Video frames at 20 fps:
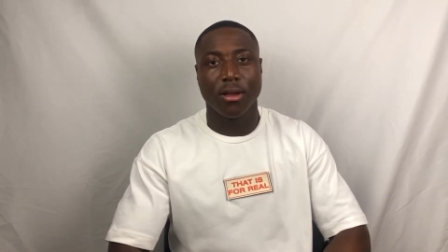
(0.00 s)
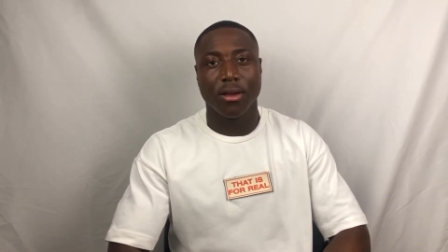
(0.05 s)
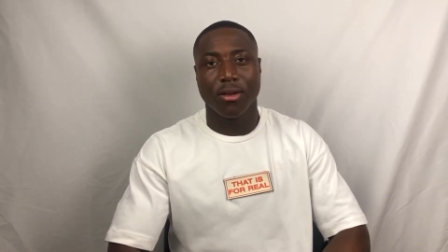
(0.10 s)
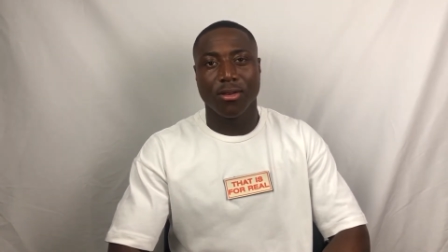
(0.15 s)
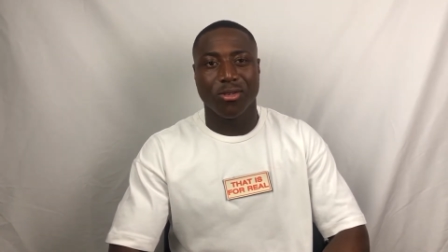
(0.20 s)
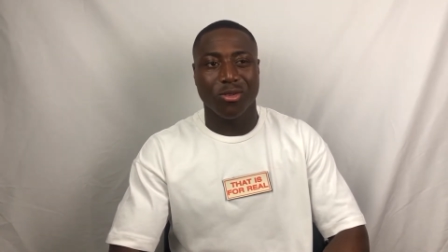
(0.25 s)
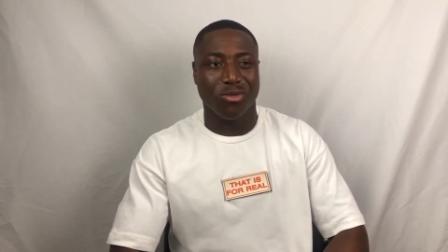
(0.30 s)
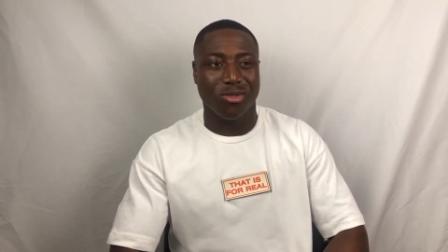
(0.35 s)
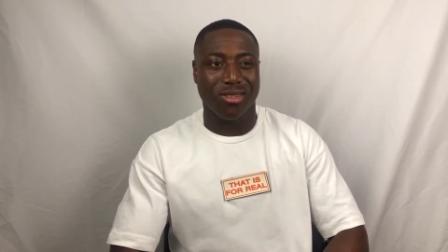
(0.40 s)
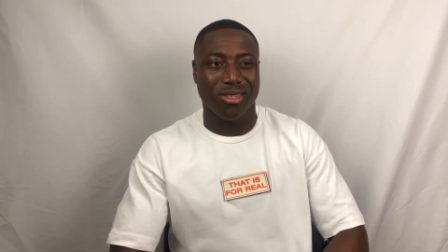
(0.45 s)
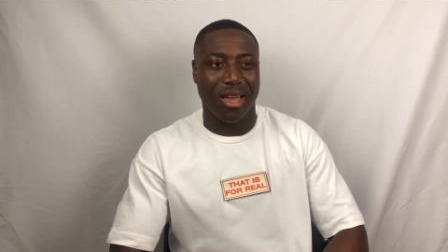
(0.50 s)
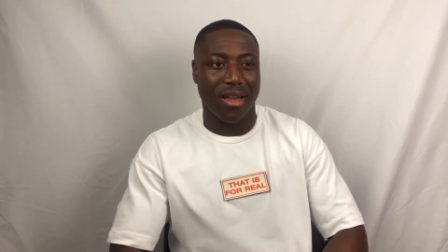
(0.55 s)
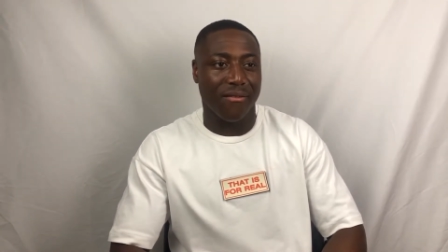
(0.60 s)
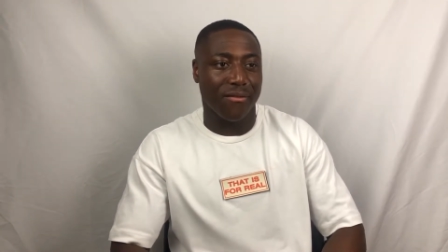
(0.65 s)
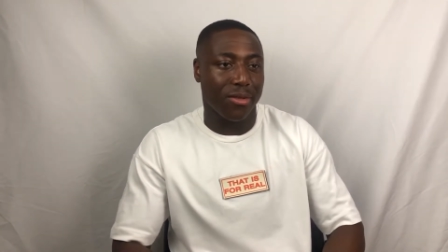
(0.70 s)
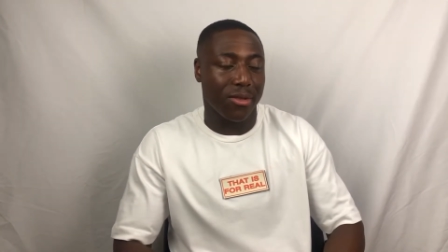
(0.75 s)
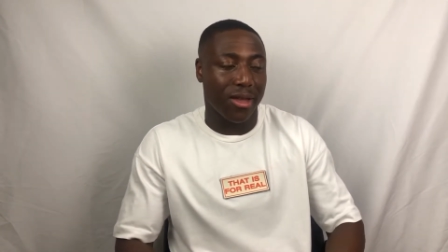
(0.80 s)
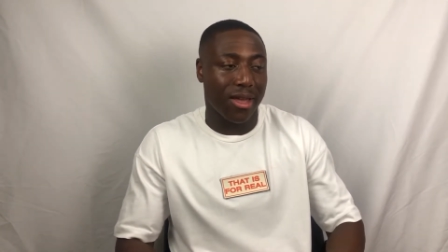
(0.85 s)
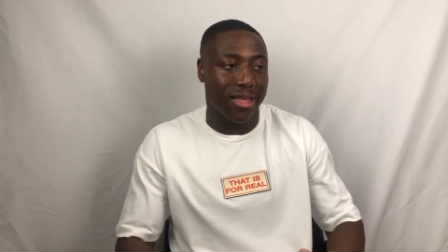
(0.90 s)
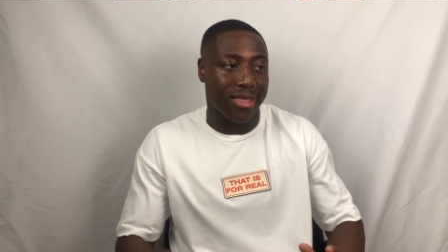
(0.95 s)
So just
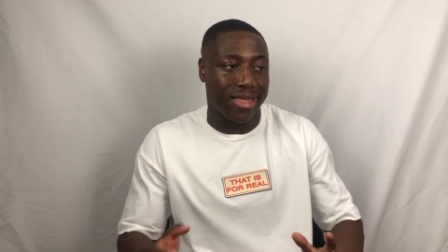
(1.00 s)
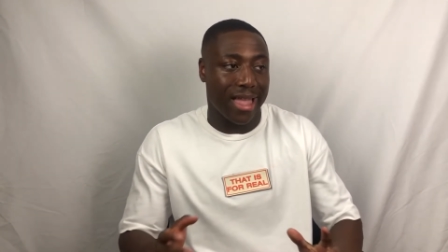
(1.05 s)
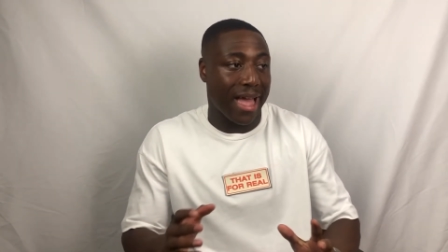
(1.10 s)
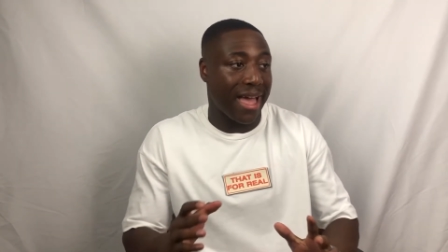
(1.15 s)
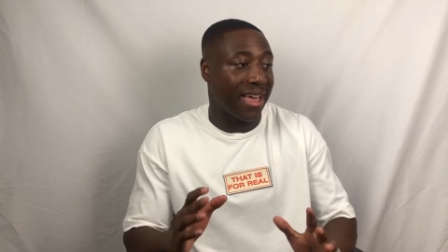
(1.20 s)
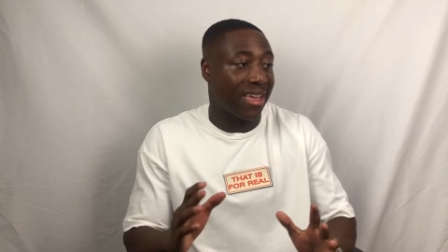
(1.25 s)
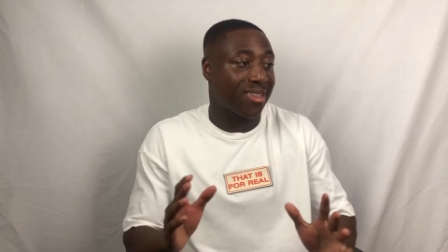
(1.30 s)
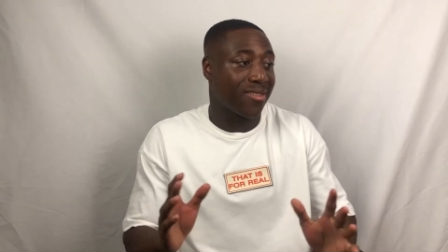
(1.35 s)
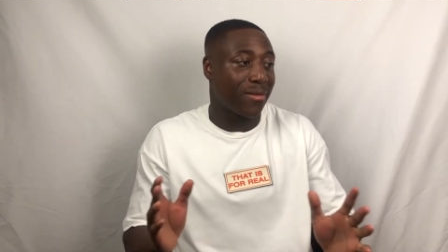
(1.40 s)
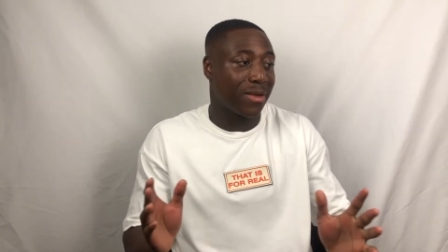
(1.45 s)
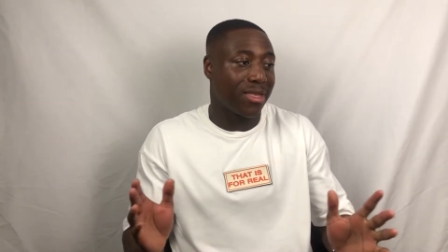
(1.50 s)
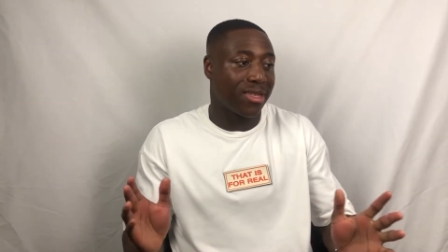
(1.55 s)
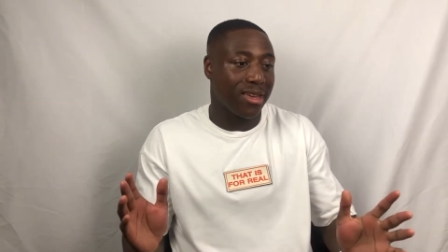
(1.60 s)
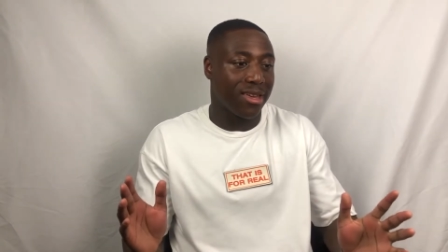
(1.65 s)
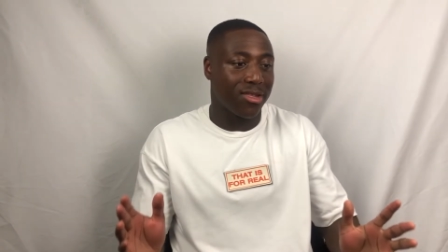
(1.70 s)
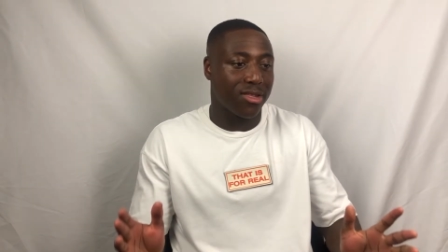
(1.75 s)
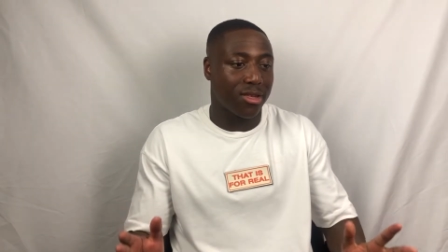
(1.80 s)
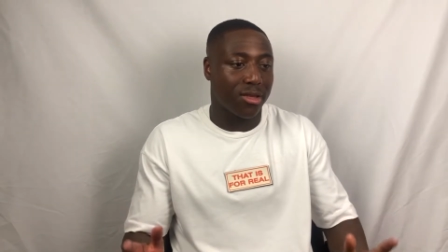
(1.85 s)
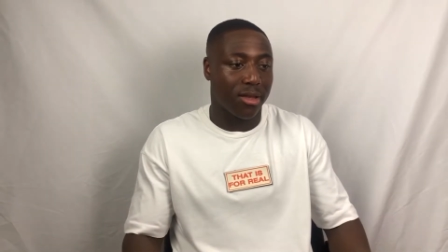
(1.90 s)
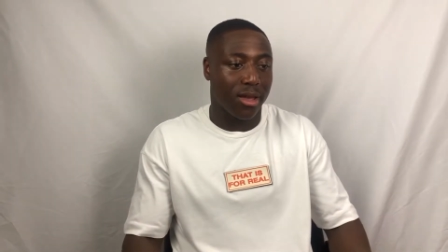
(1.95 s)
having that
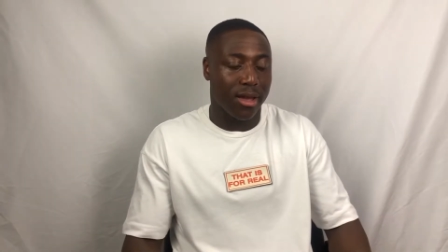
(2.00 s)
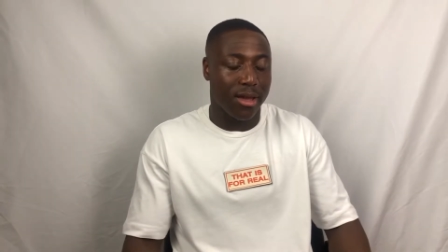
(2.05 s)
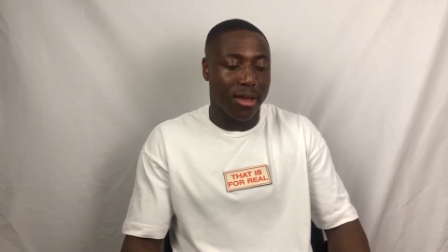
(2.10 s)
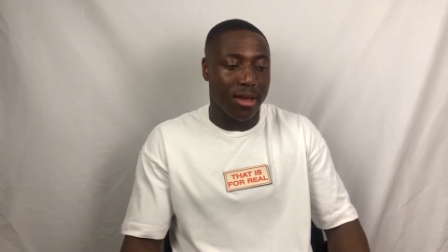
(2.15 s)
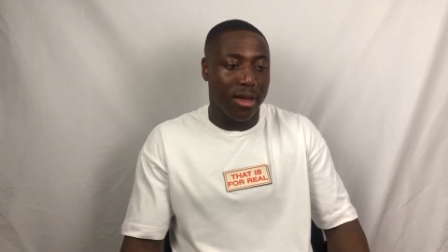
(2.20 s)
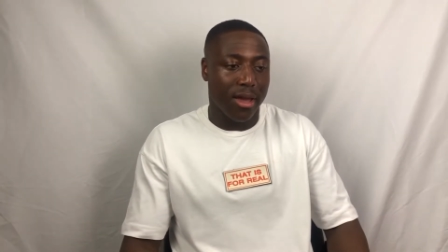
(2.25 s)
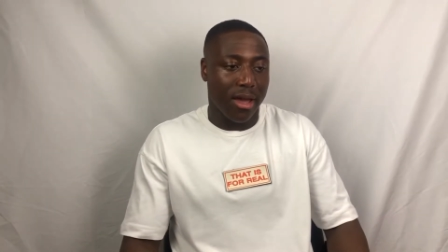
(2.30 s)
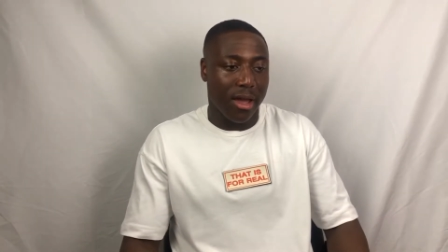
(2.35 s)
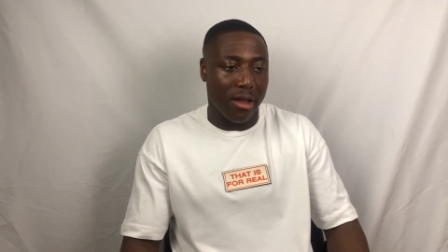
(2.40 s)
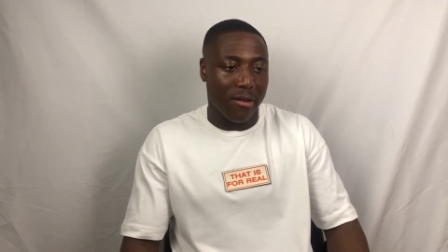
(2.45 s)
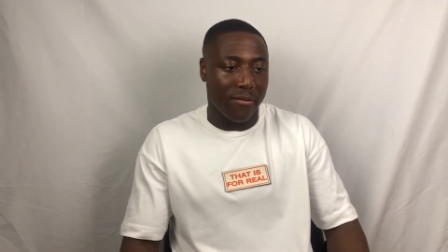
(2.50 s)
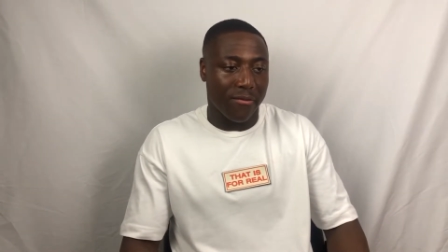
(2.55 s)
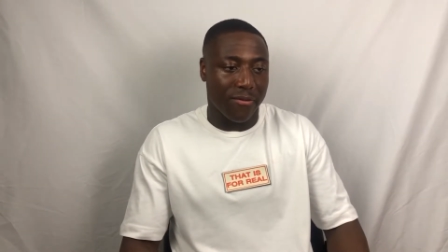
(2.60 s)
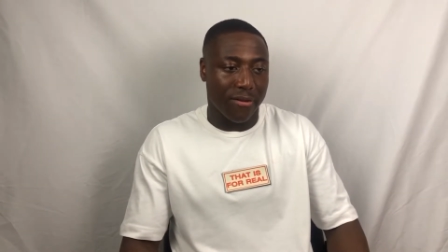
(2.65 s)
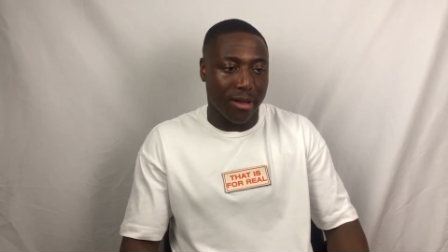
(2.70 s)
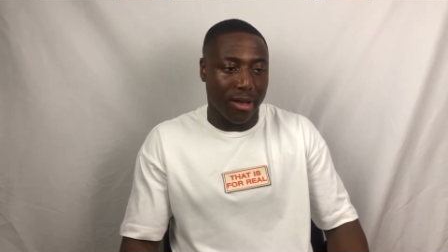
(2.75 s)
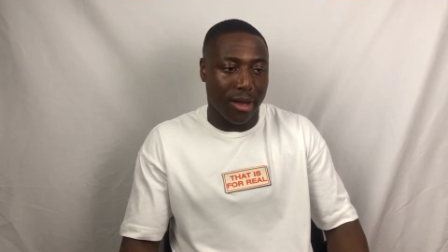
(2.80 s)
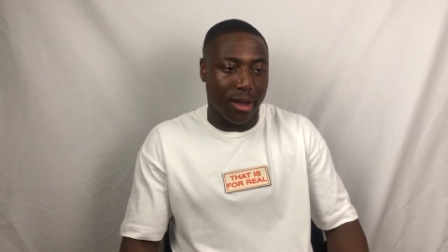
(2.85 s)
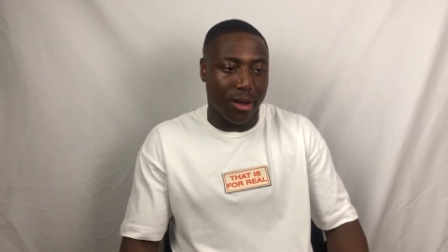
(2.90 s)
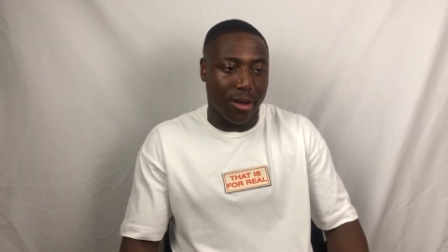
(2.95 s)
expectation that
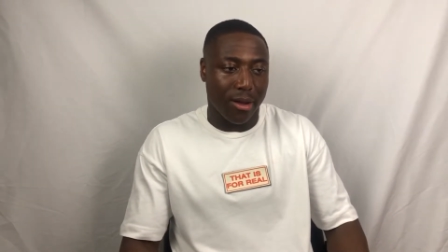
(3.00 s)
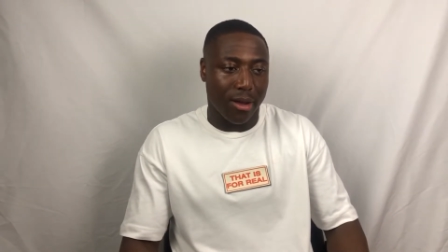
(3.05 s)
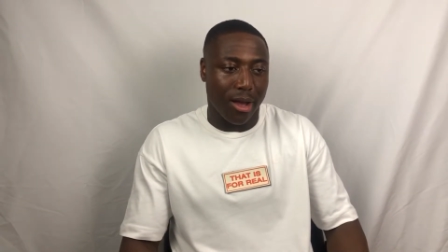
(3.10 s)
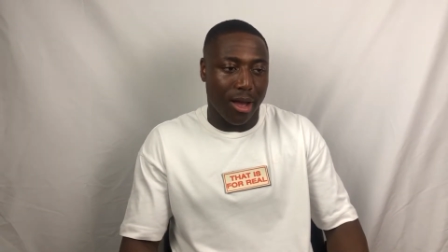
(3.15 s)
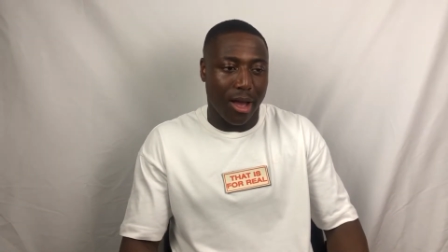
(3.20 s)
everything I